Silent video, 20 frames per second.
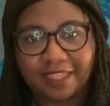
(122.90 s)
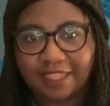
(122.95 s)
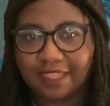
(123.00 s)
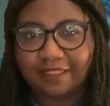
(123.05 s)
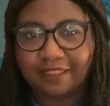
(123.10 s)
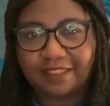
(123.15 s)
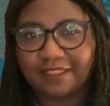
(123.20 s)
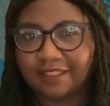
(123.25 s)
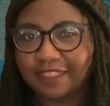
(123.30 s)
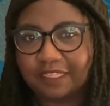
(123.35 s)

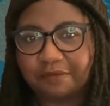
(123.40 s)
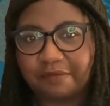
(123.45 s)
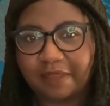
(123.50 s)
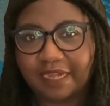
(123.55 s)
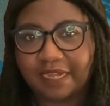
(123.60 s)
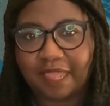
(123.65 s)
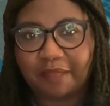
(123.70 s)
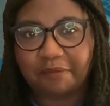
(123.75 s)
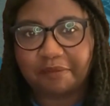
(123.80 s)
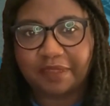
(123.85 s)
then this may
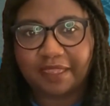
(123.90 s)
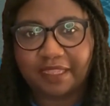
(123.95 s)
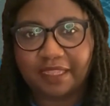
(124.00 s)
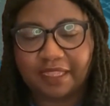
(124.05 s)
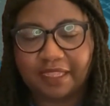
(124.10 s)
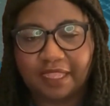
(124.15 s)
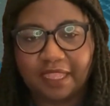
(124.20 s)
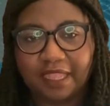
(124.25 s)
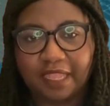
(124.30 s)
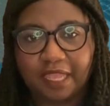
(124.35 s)
not
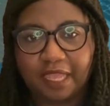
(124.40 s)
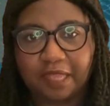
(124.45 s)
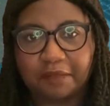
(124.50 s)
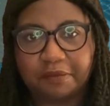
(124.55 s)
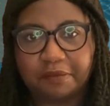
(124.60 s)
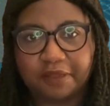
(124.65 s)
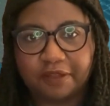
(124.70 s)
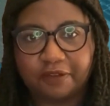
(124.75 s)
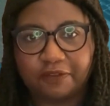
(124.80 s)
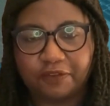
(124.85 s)
be a
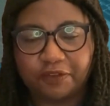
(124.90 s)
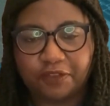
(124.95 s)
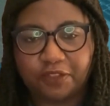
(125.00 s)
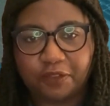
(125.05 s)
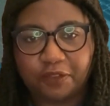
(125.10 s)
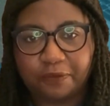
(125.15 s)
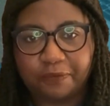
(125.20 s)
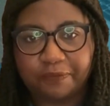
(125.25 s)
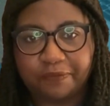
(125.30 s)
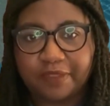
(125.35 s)
book for
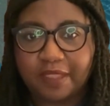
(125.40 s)
you.